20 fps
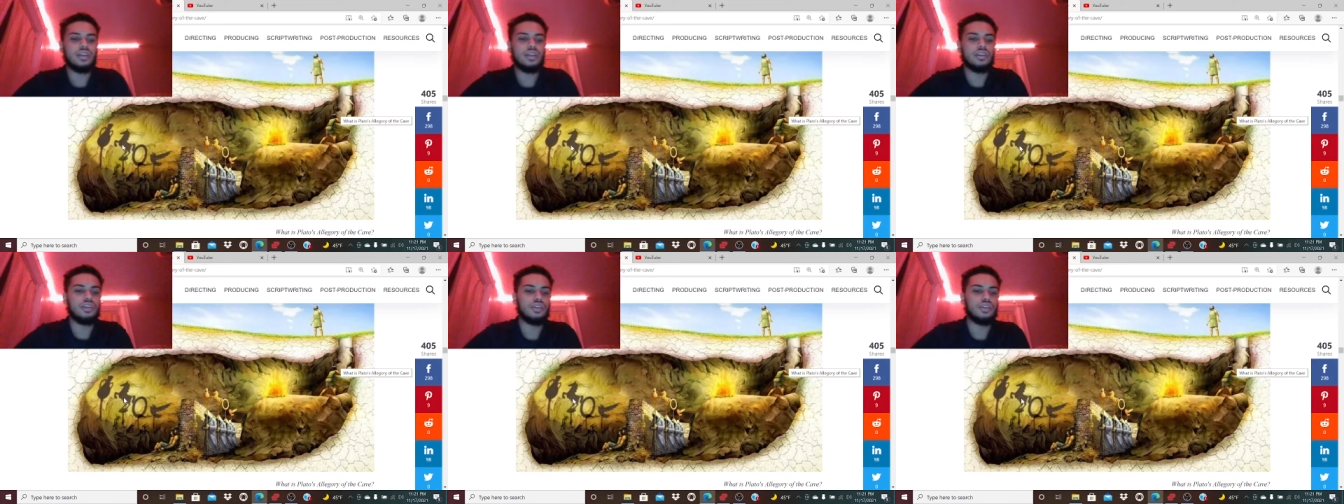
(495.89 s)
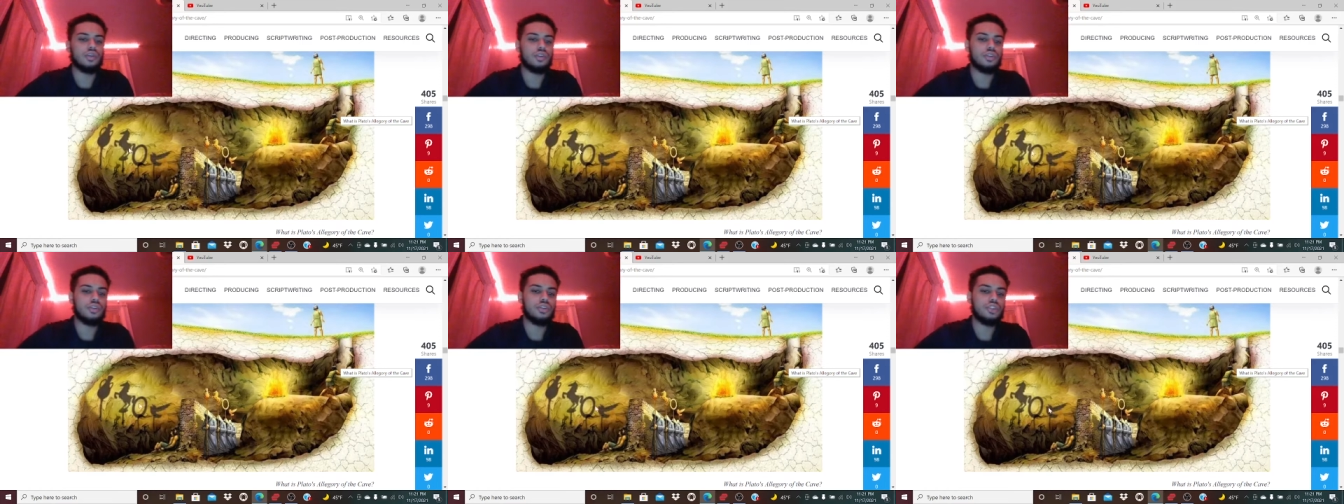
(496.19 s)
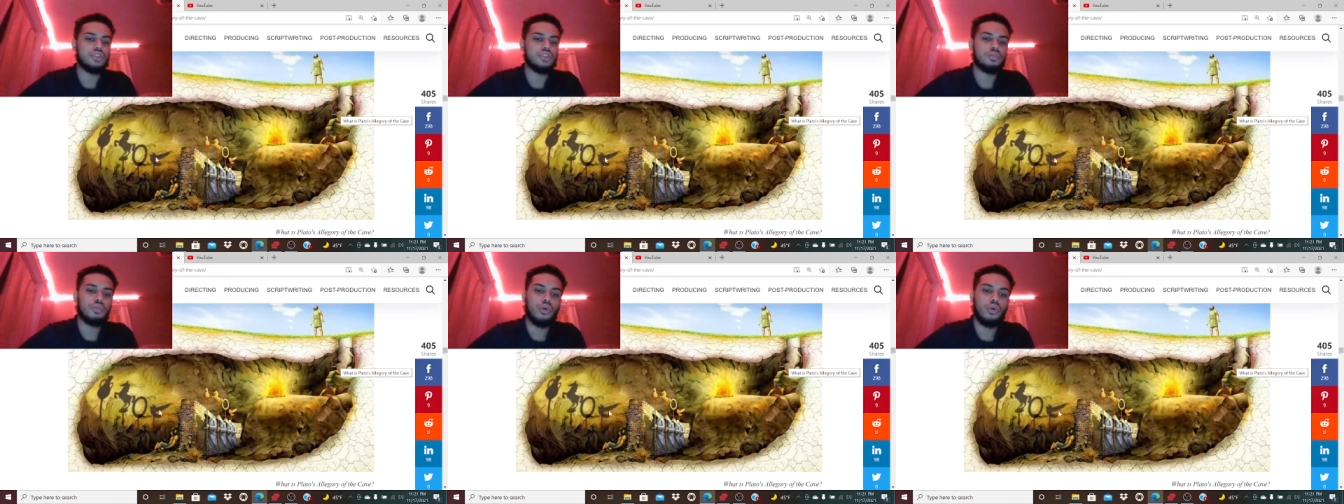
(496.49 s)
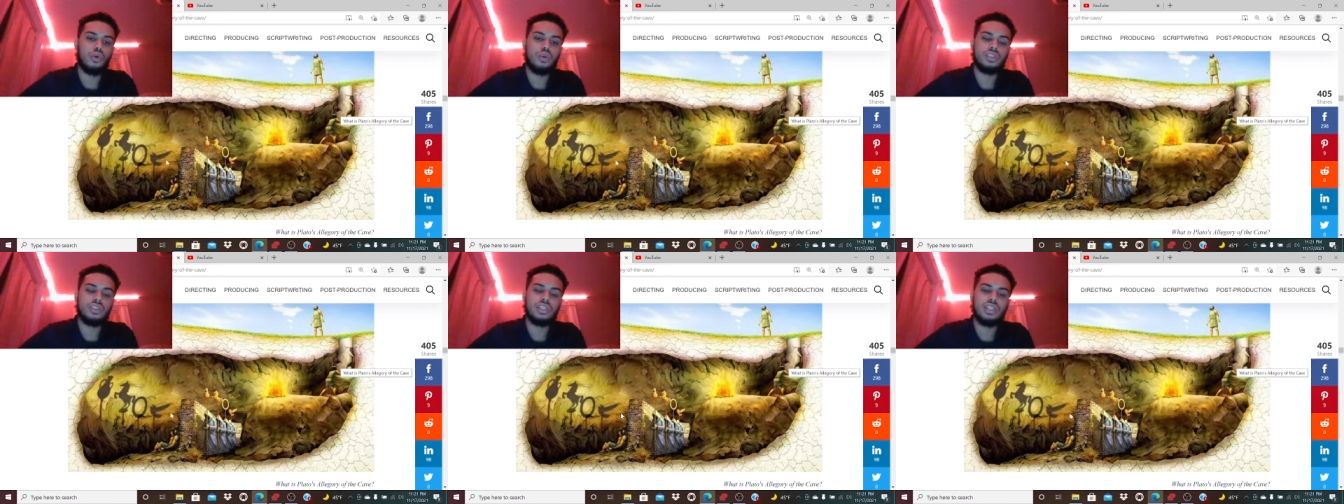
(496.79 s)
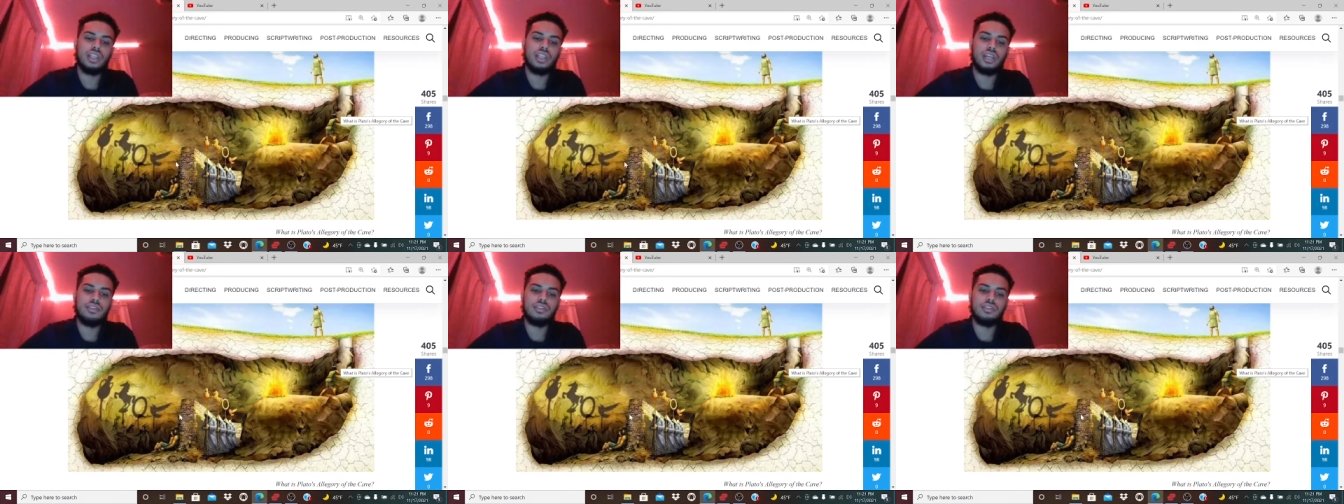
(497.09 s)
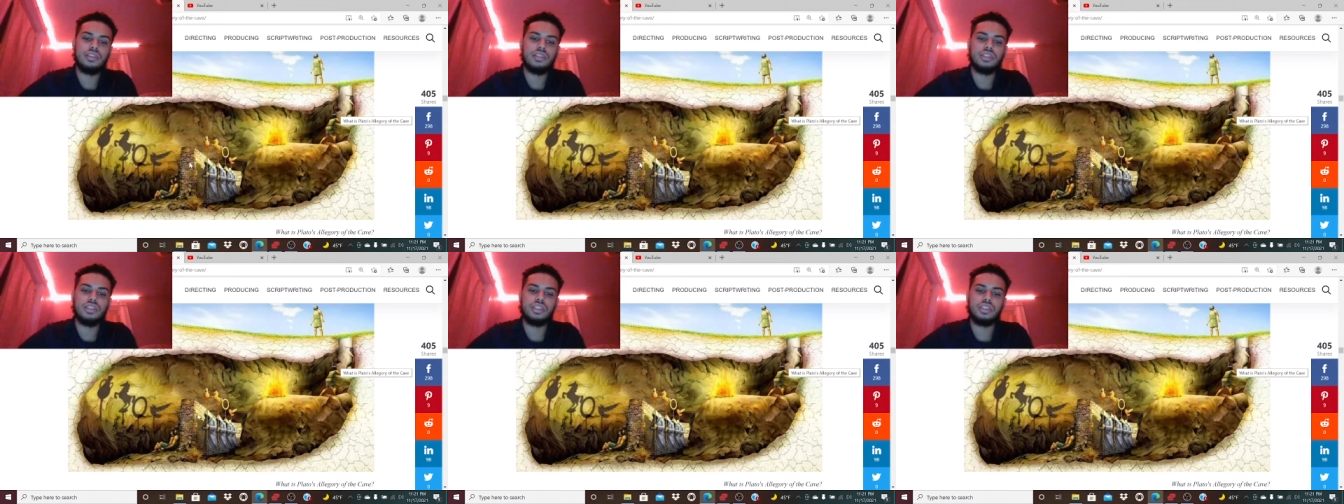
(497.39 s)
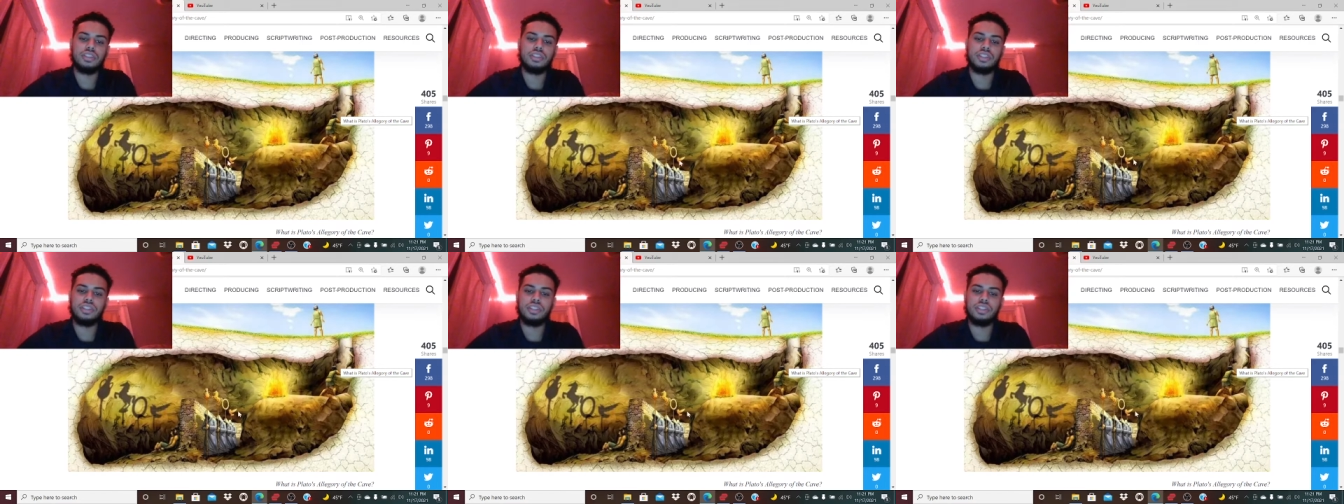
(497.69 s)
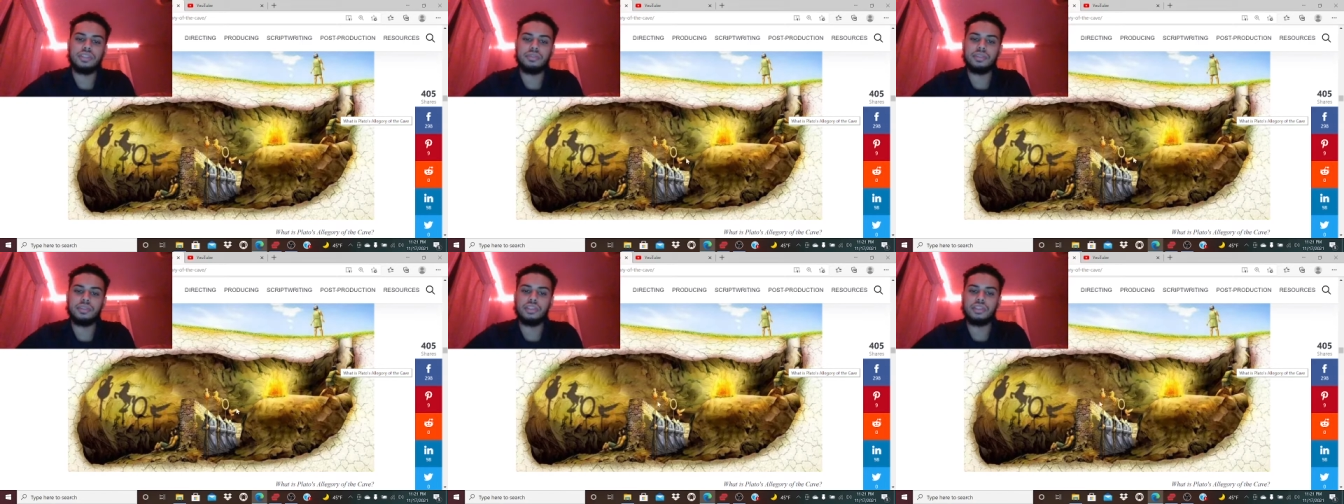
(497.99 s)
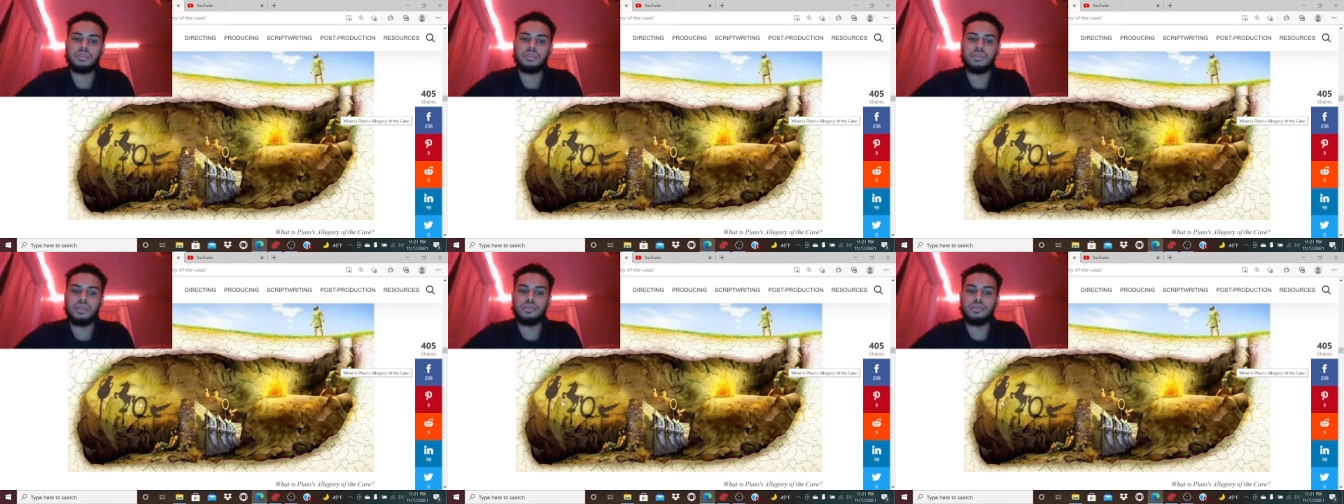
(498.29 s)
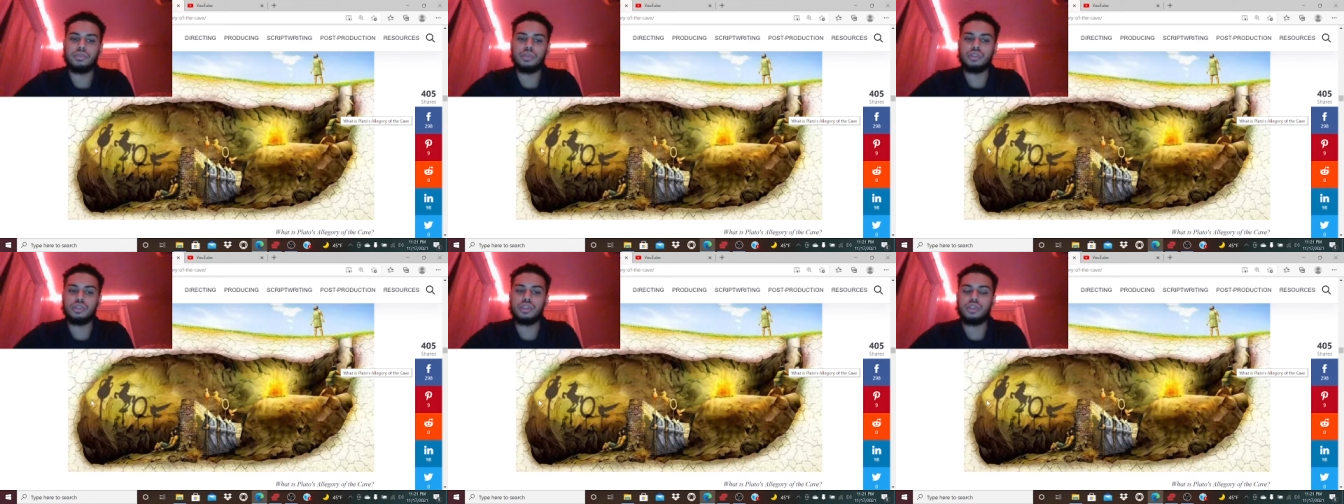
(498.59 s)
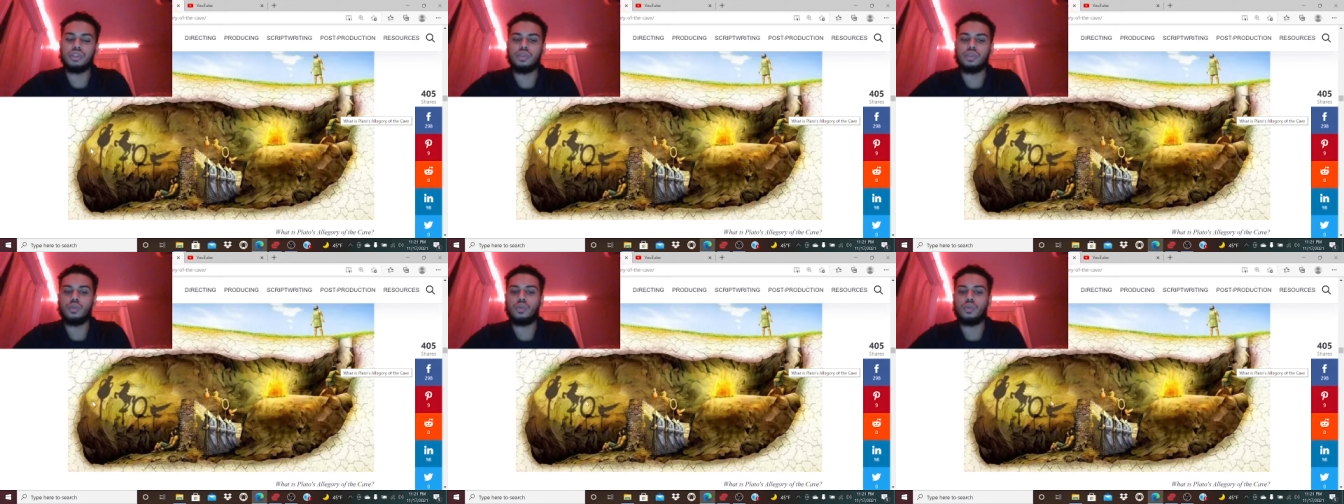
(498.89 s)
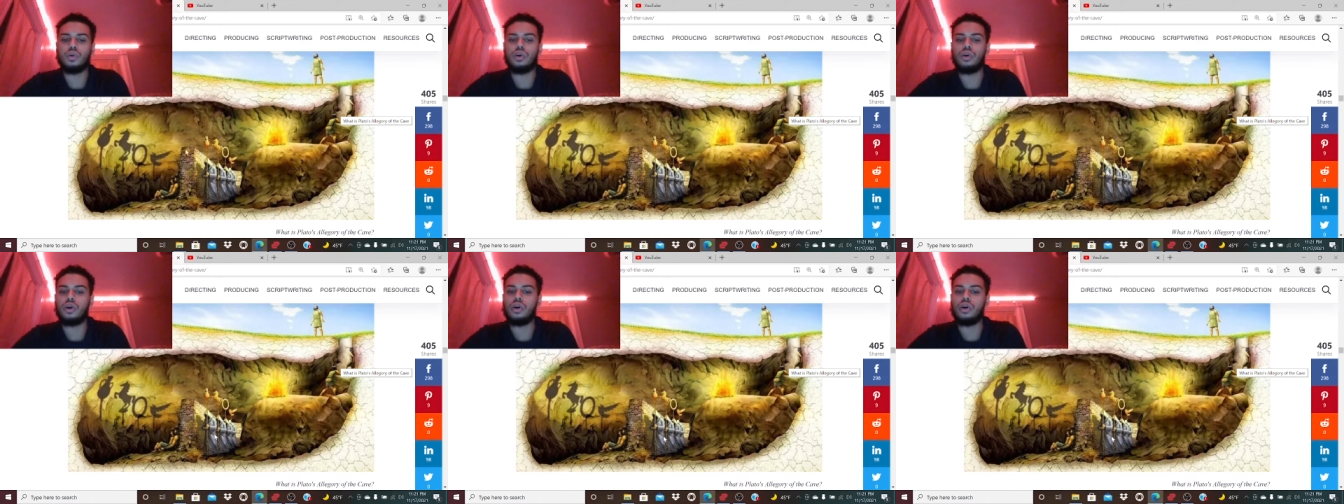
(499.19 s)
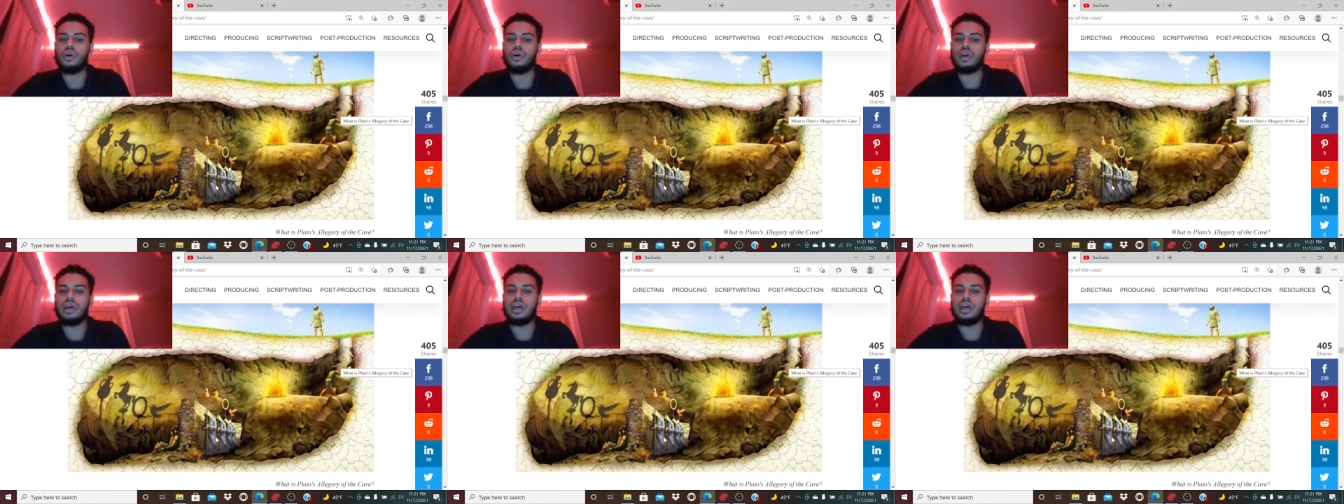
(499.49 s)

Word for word: you know there's more to life than just these images being portrayed on the wall, uh,